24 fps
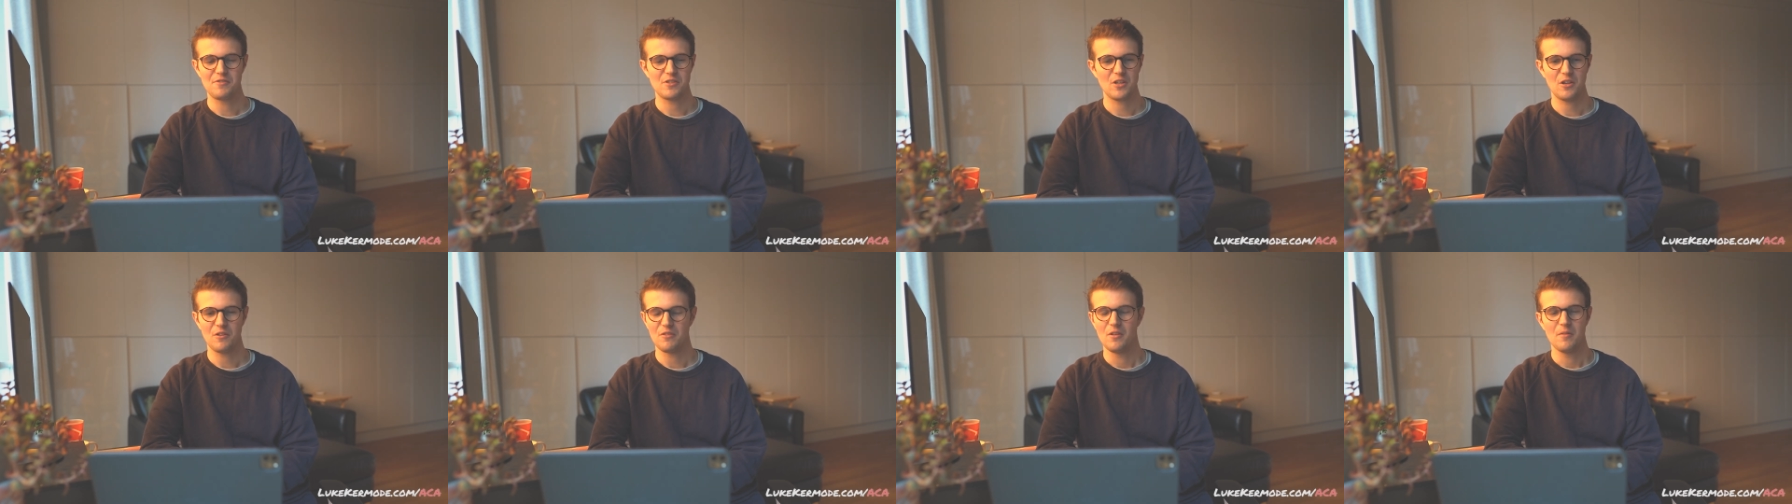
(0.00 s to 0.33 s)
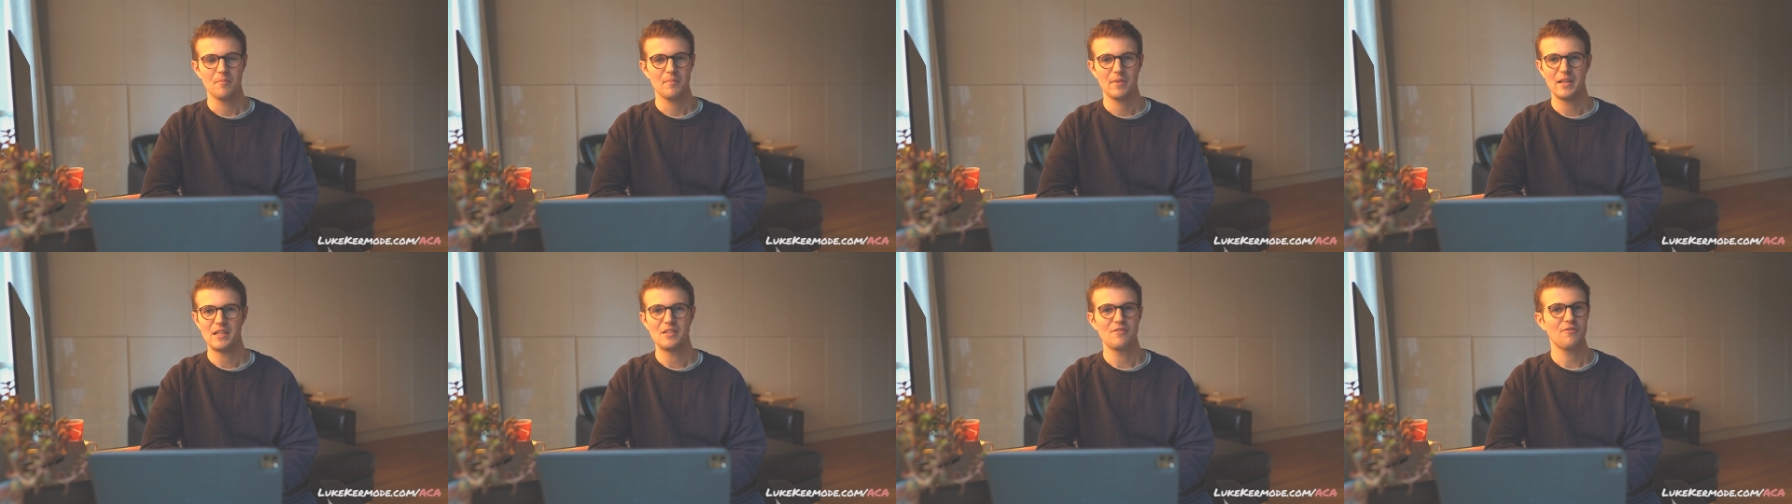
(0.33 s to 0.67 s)
so
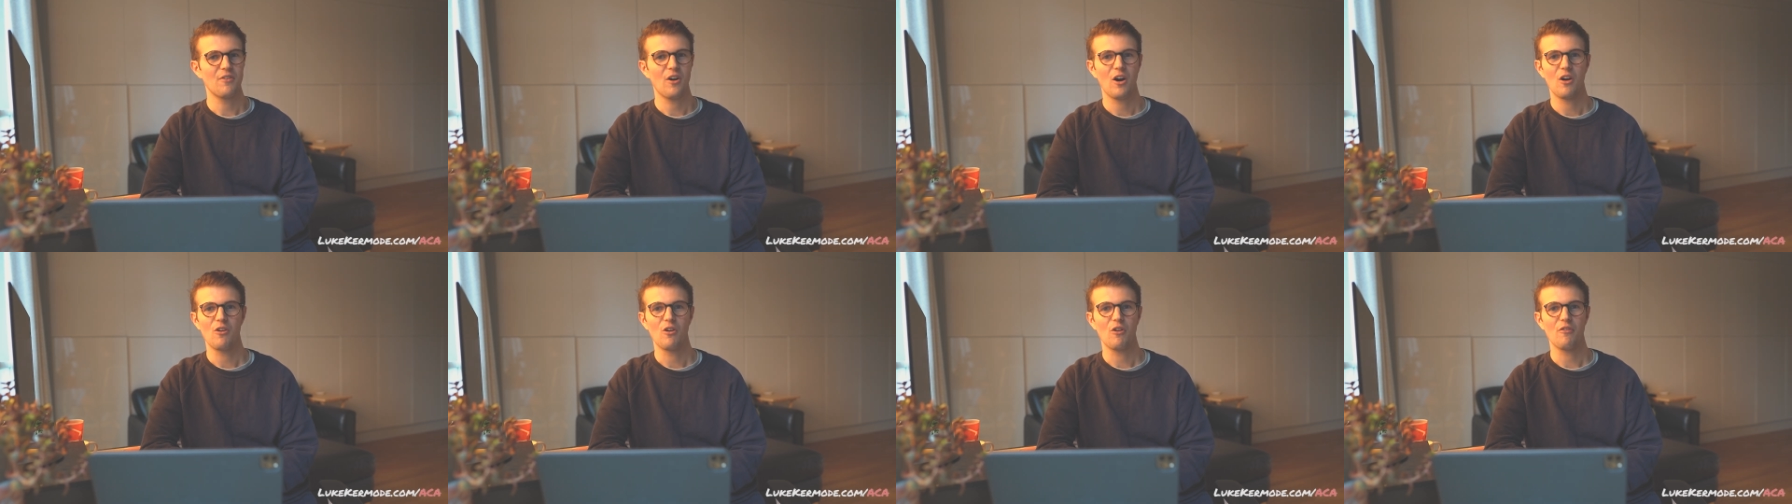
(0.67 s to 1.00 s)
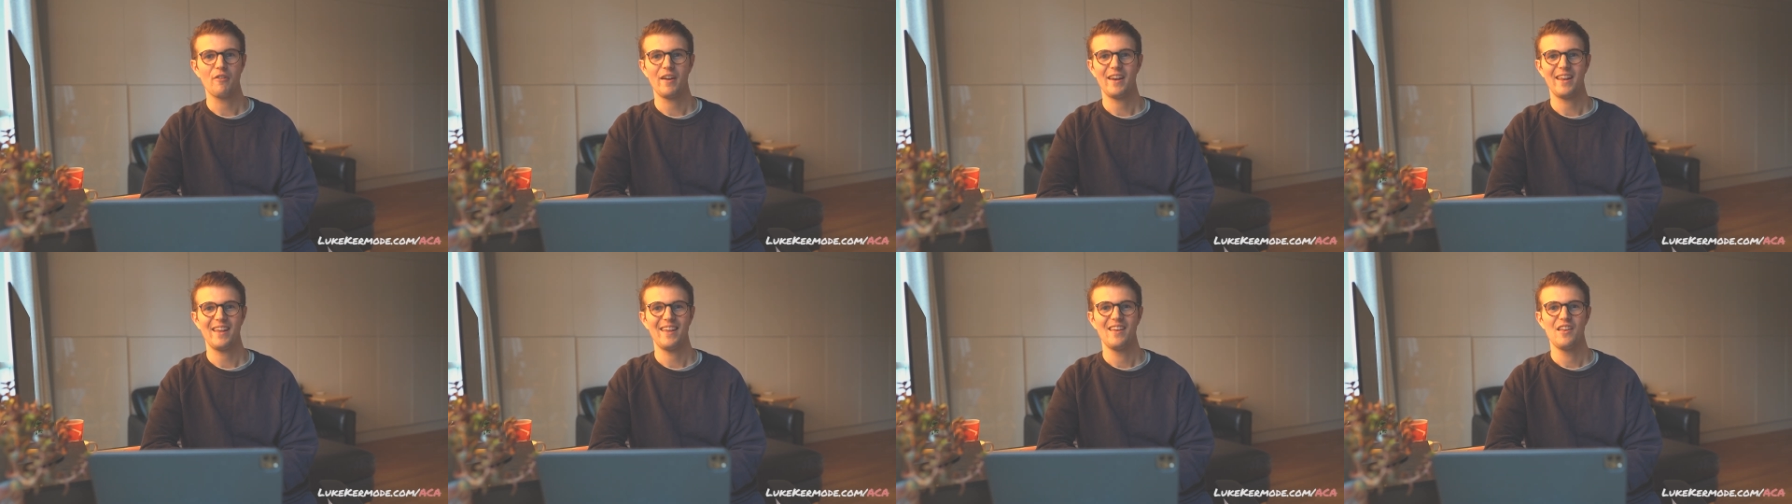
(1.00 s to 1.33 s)
please fire
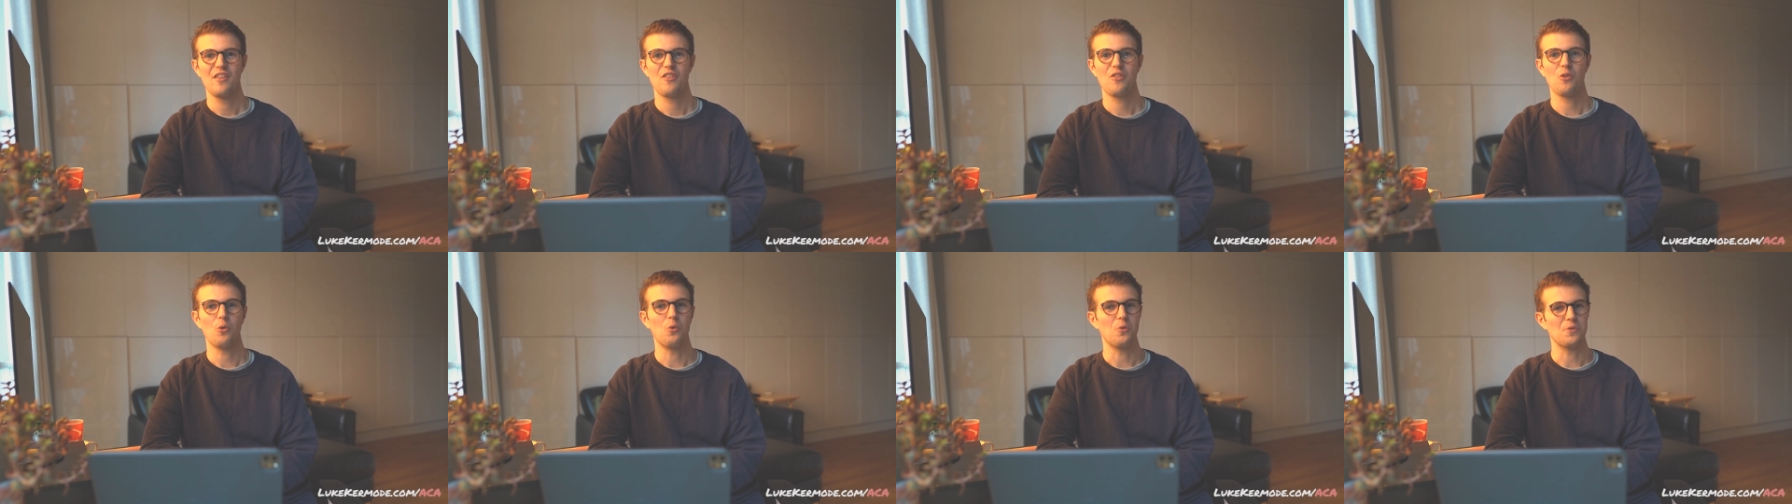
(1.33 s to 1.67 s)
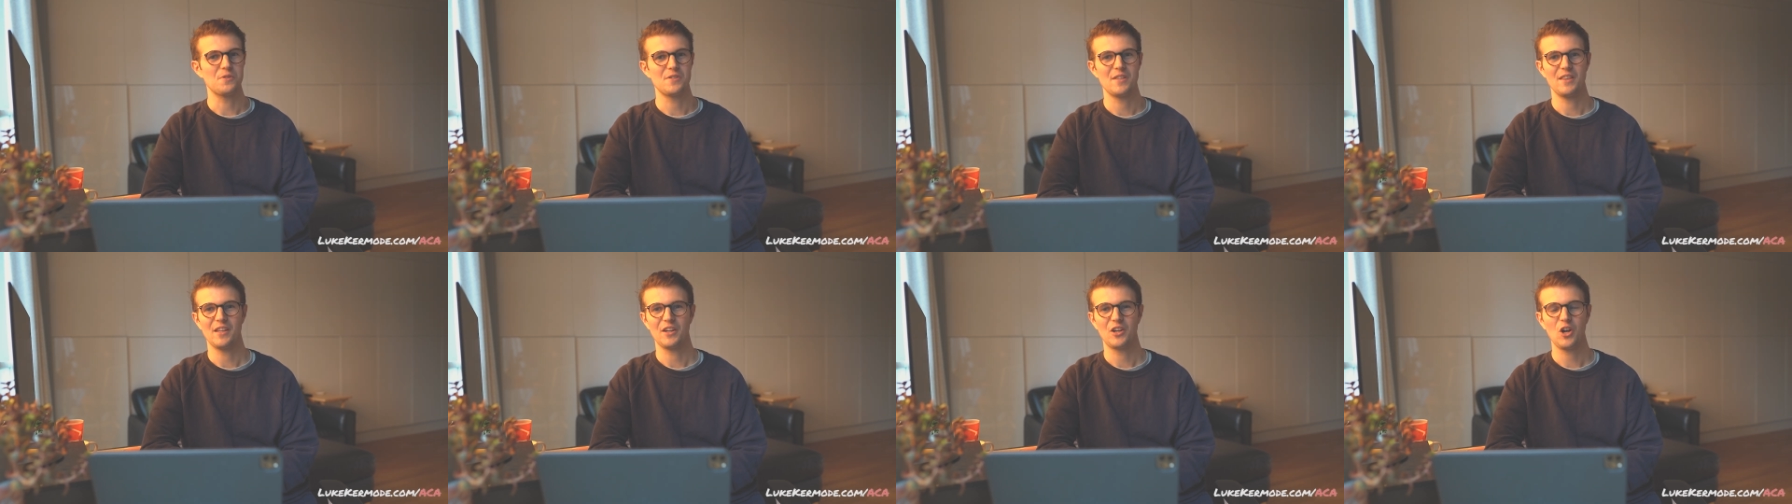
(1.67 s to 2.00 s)
off any
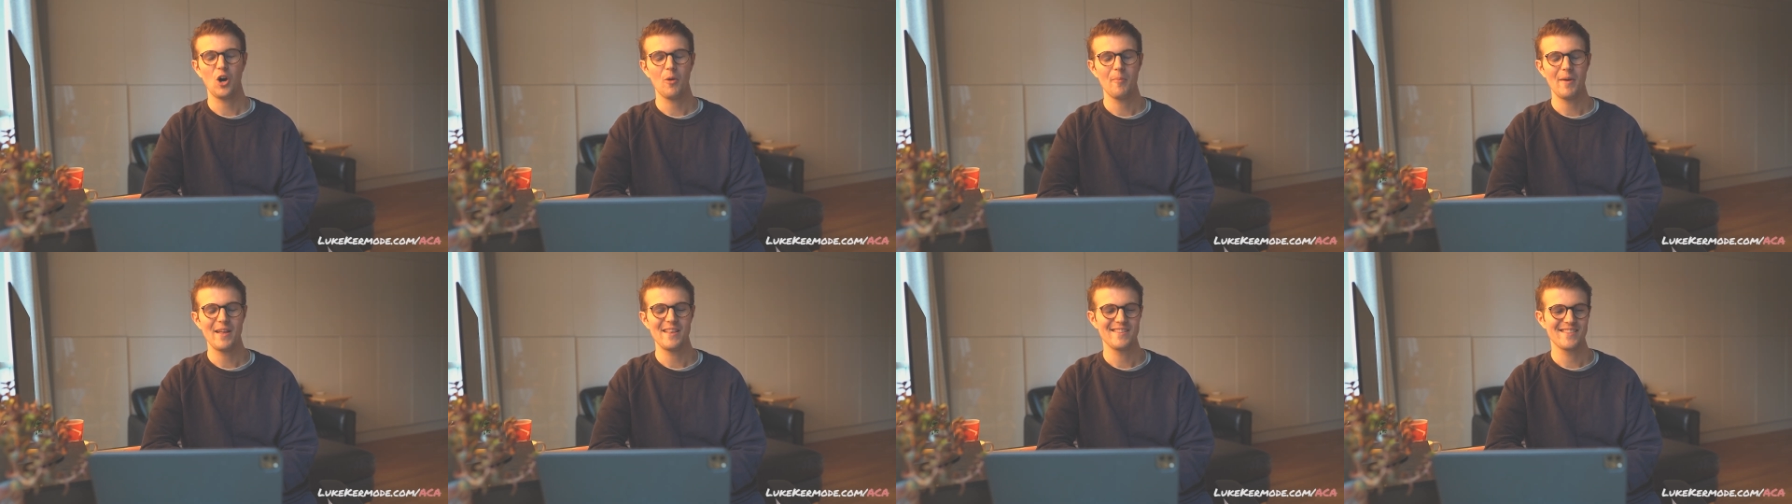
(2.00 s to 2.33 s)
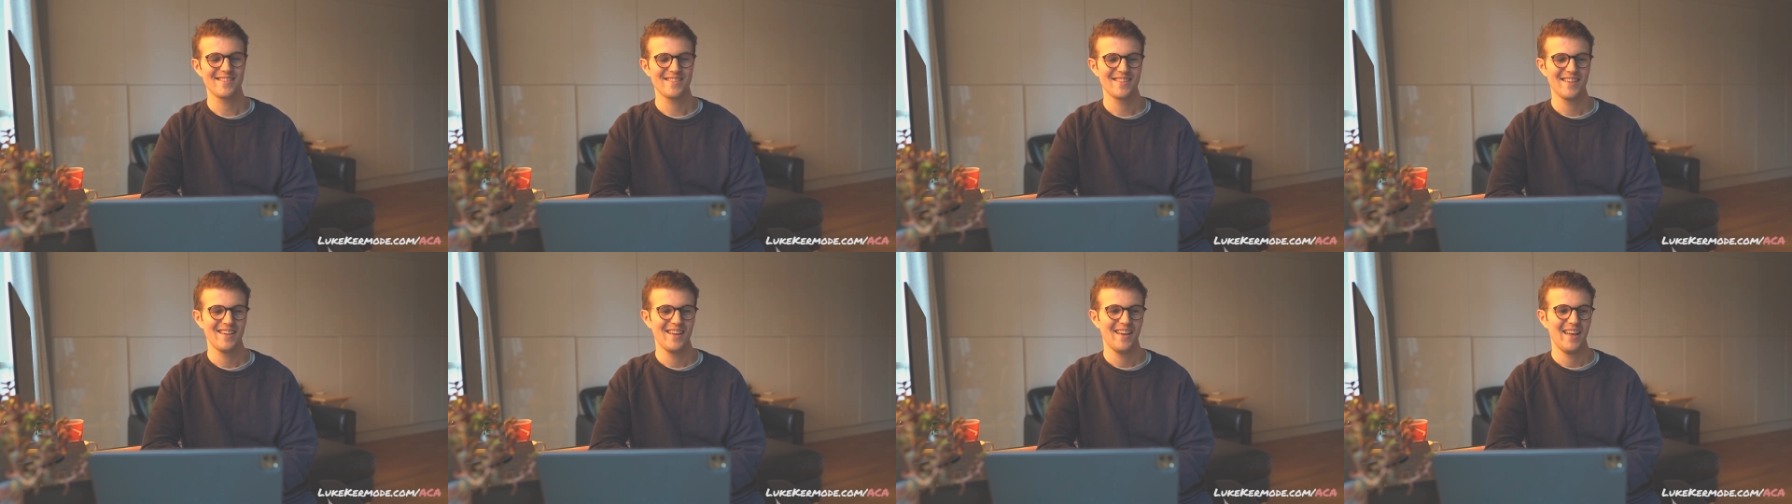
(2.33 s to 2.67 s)
thoughts in the
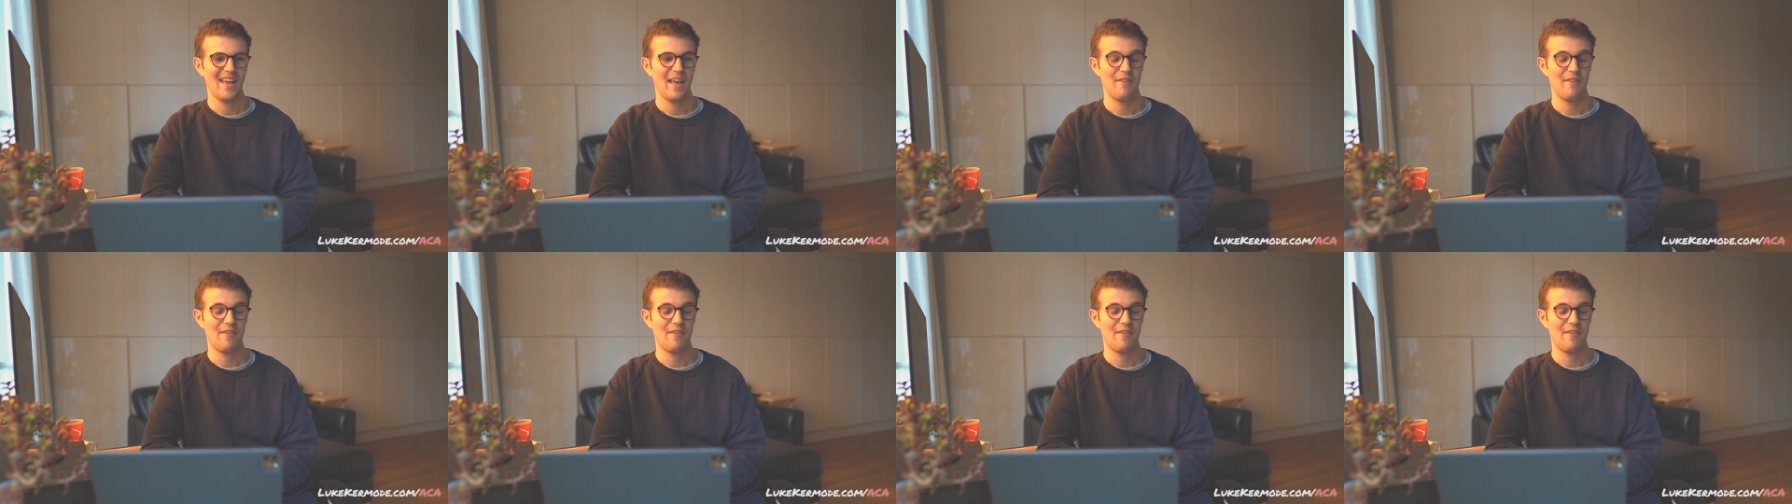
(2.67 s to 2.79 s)
comments.